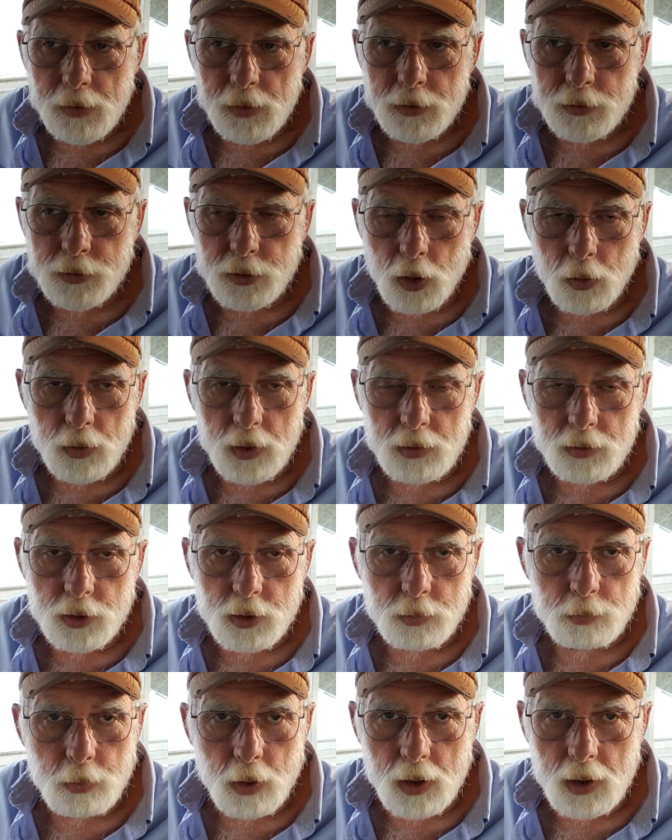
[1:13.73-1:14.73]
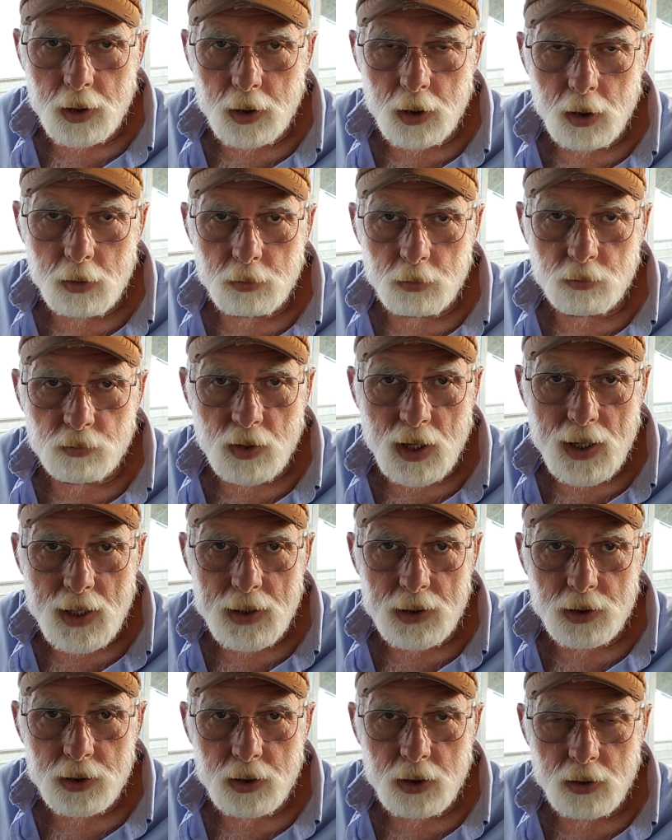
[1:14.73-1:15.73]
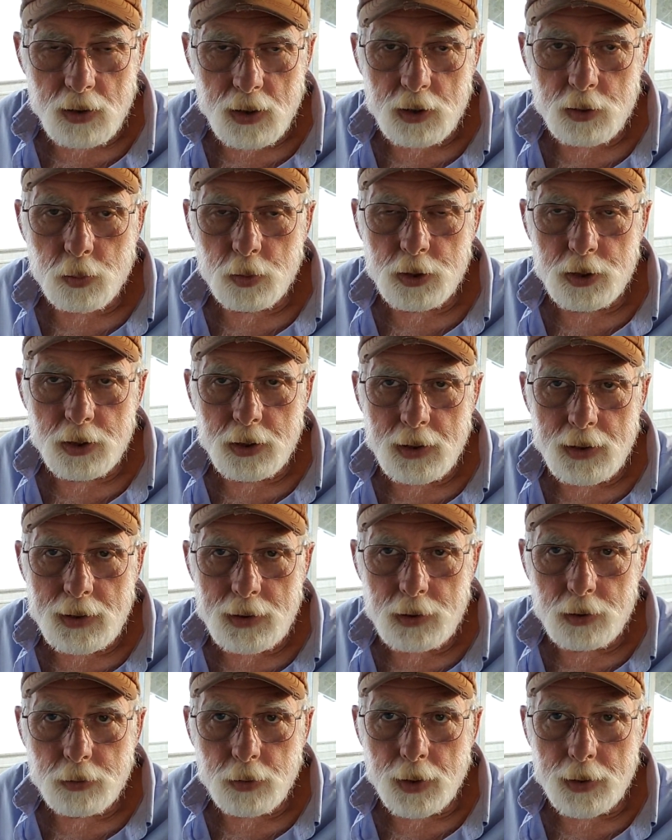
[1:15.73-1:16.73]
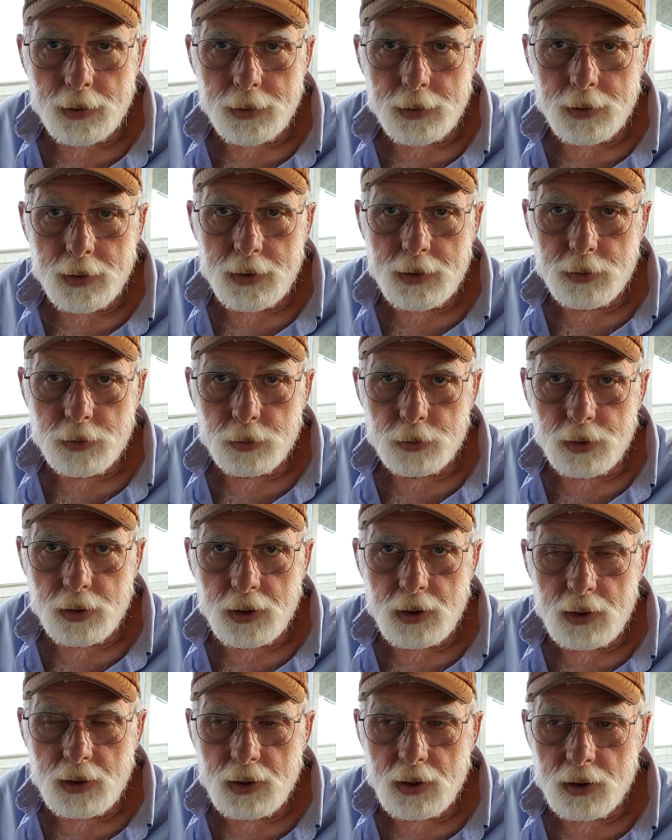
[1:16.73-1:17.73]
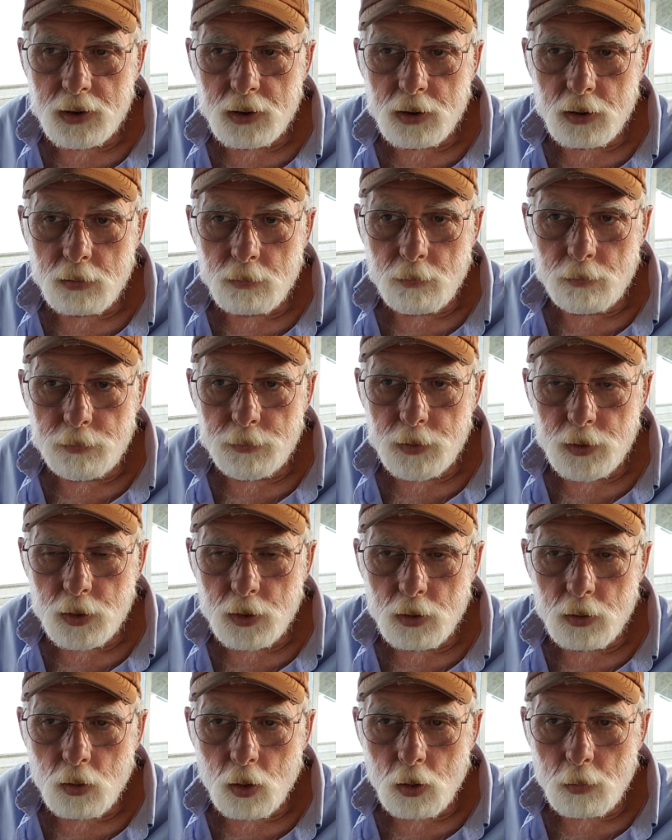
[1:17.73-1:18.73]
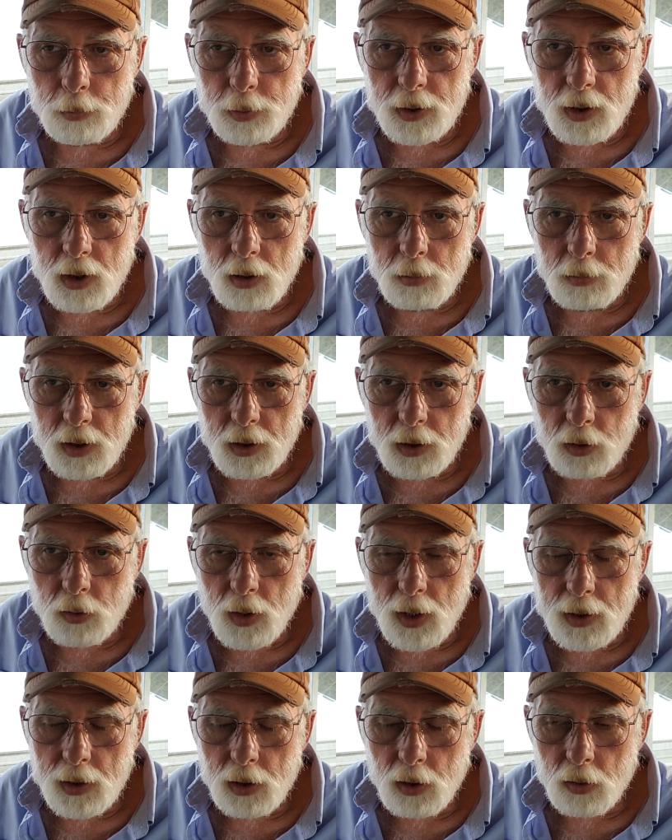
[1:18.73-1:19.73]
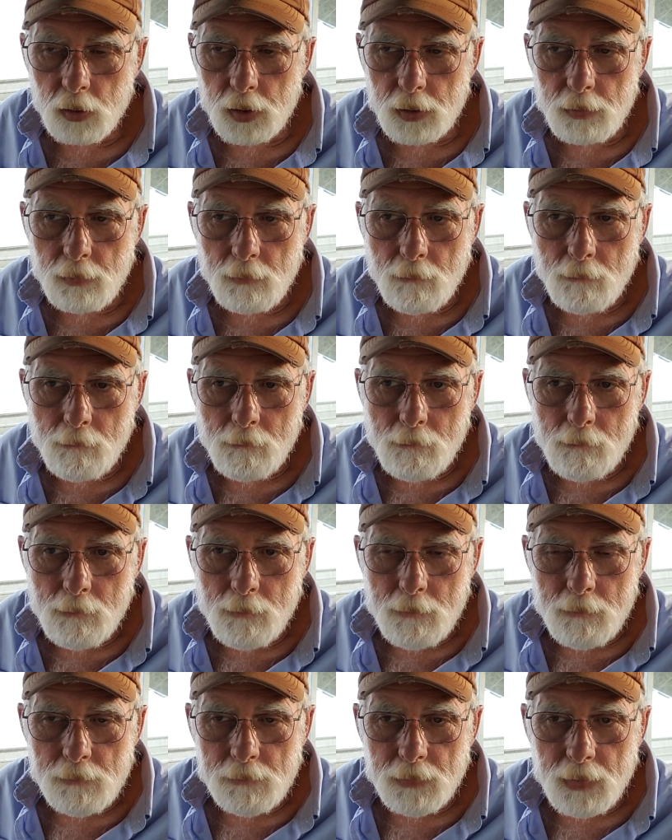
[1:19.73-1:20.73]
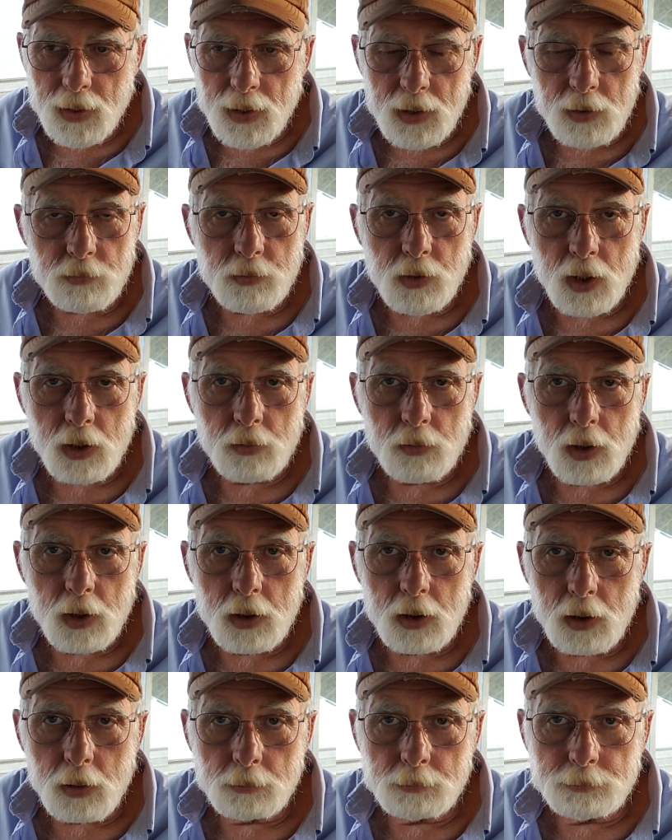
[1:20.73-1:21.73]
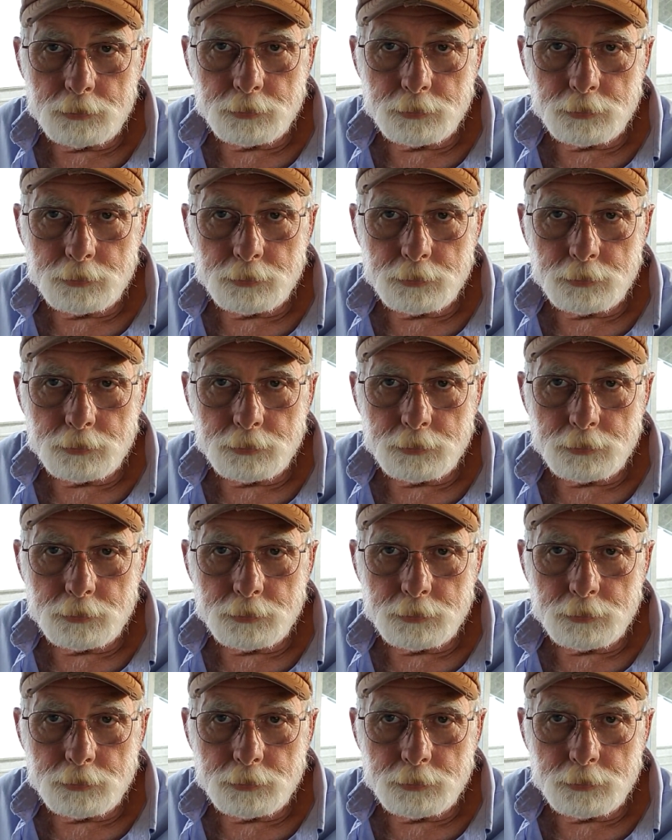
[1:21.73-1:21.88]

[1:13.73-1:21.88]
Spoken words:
So it spun it over fast, and that's what you need to crank a diesel. You need to get the RPM and the crank on it. And it fired right up.